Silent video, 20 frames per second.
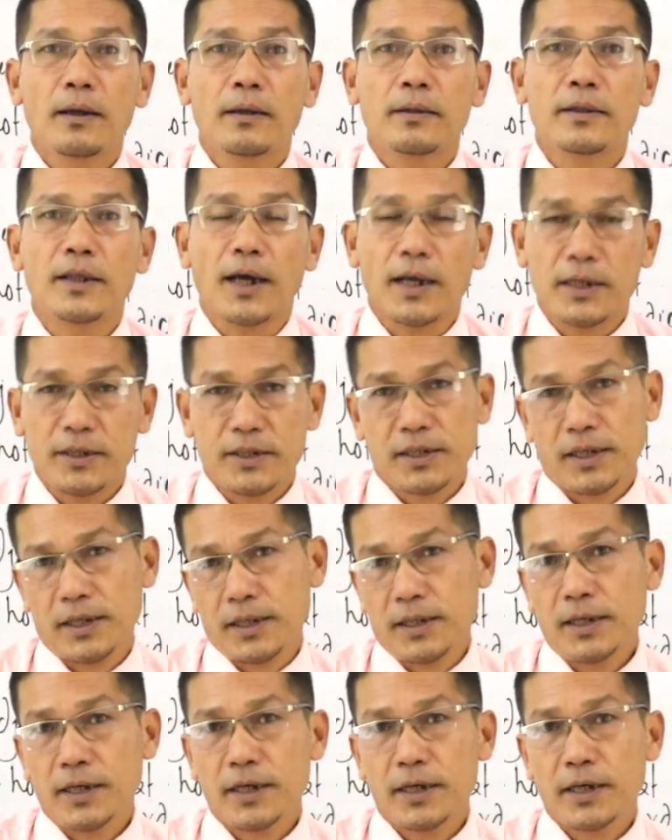the answer
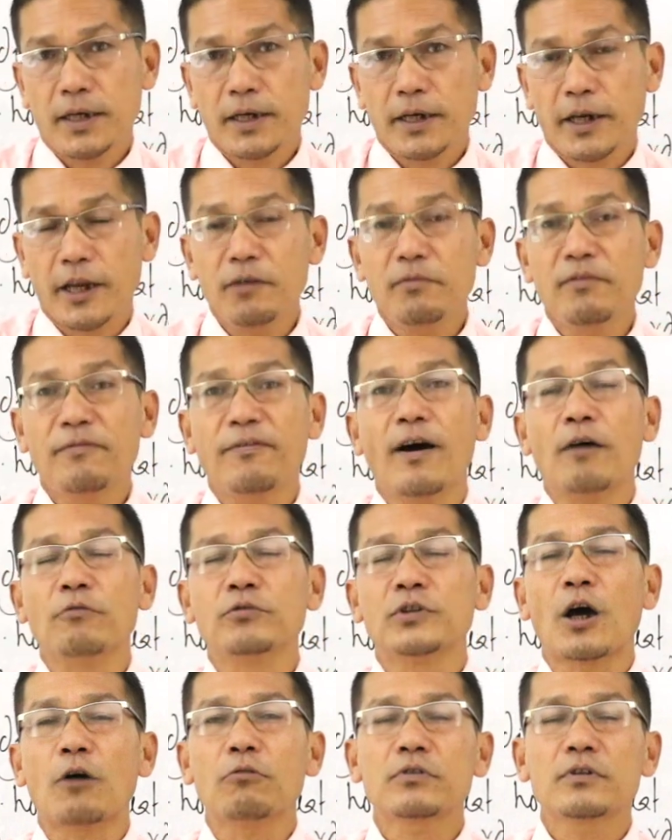can be
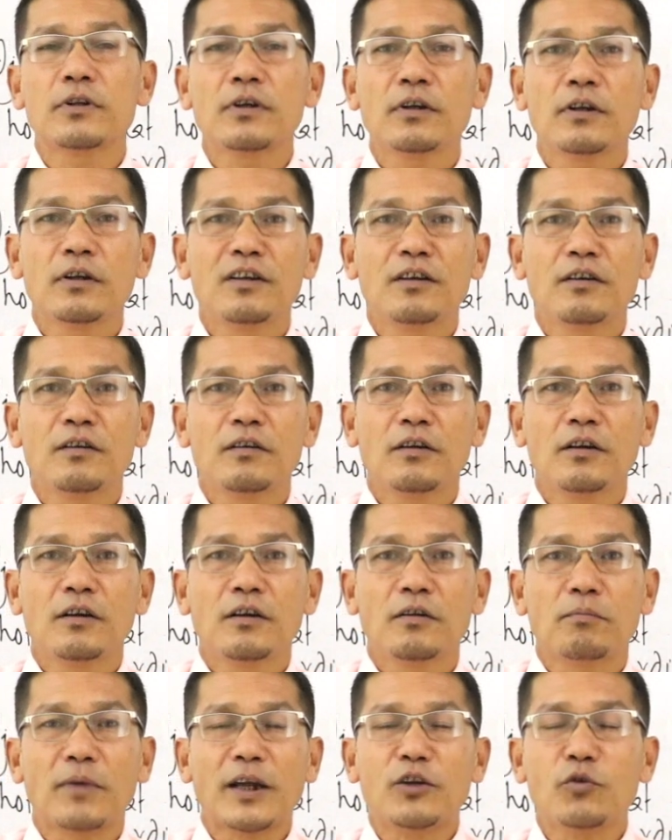found out
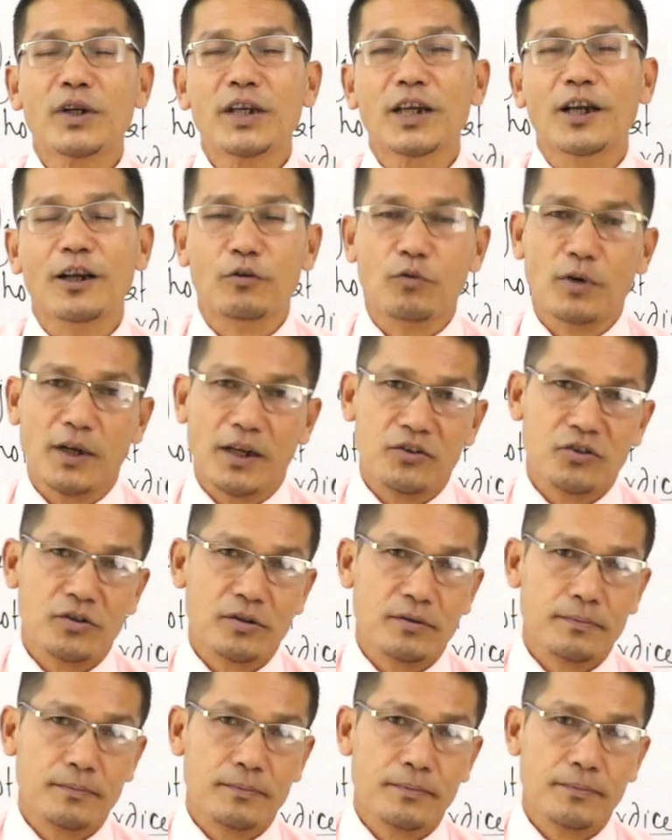by doing the
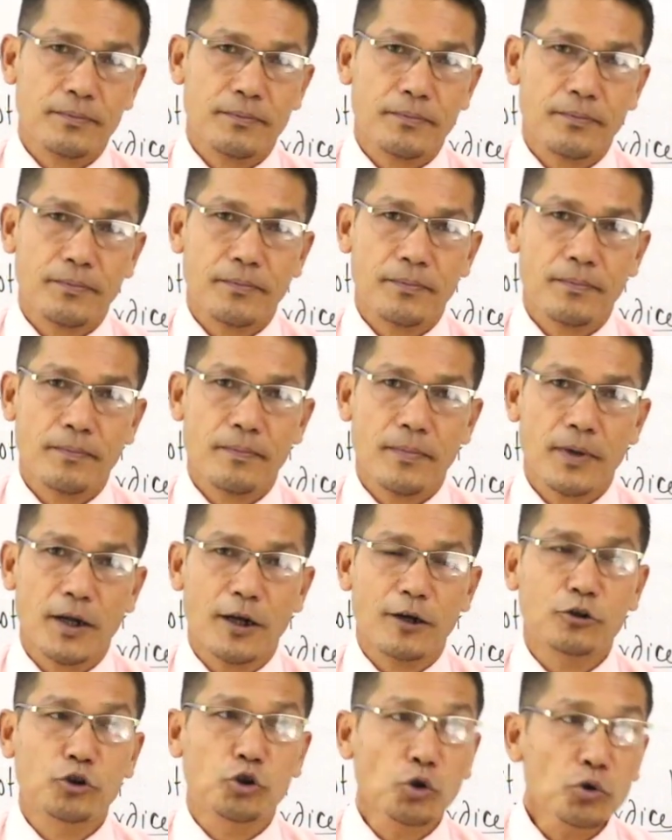calculation.
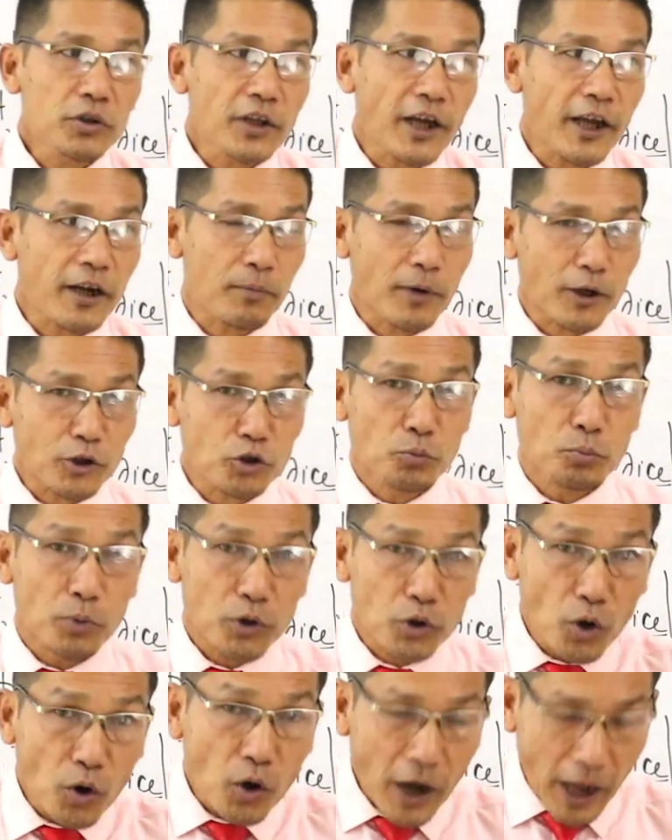Truth hariba
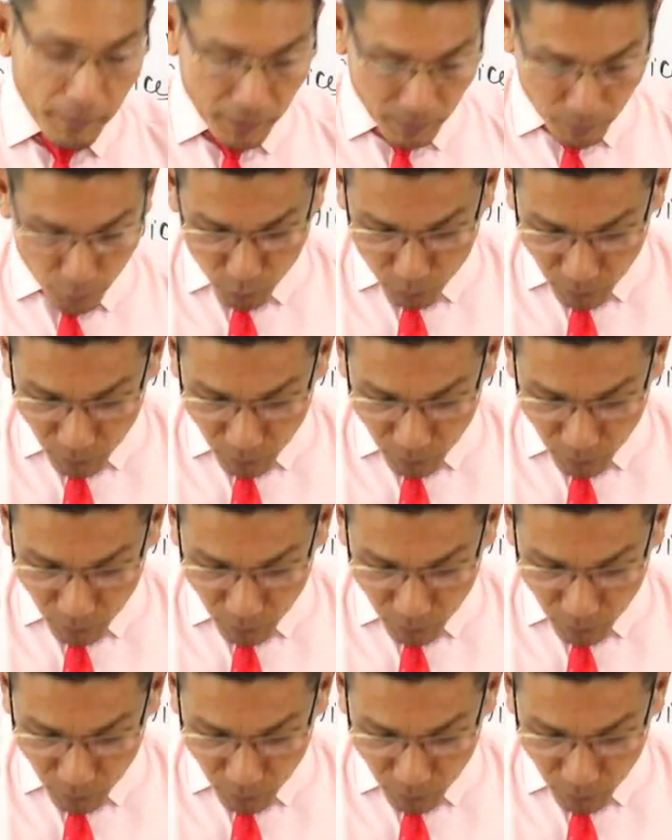chumbado haiba pot